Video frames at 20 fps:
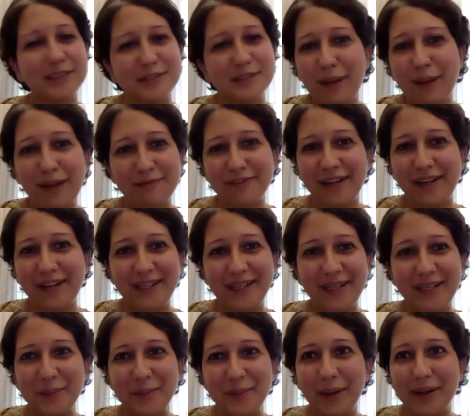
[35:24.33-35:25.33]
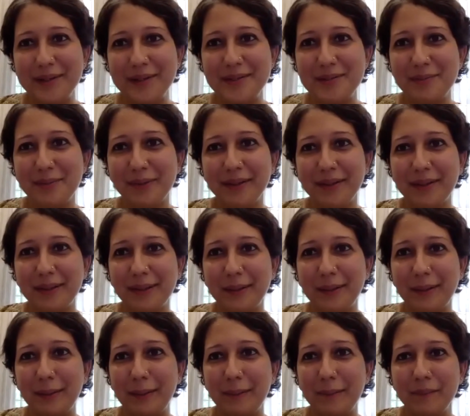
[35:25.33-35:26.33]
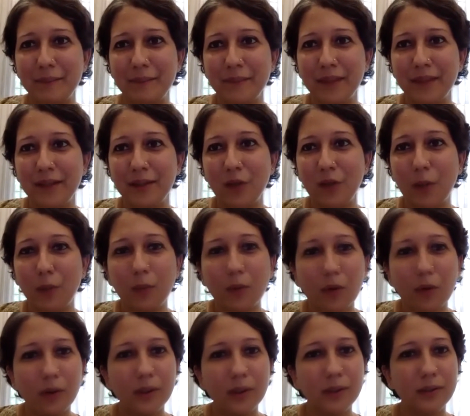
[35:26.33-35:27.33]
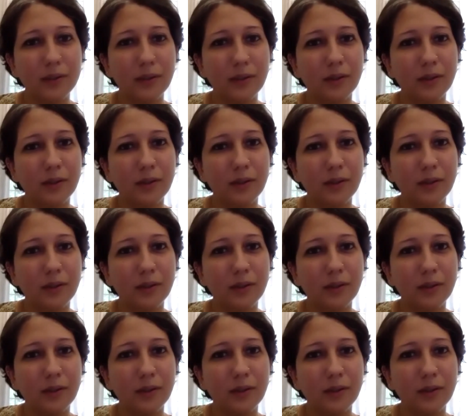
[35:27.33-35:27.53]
My friendly advice, but your board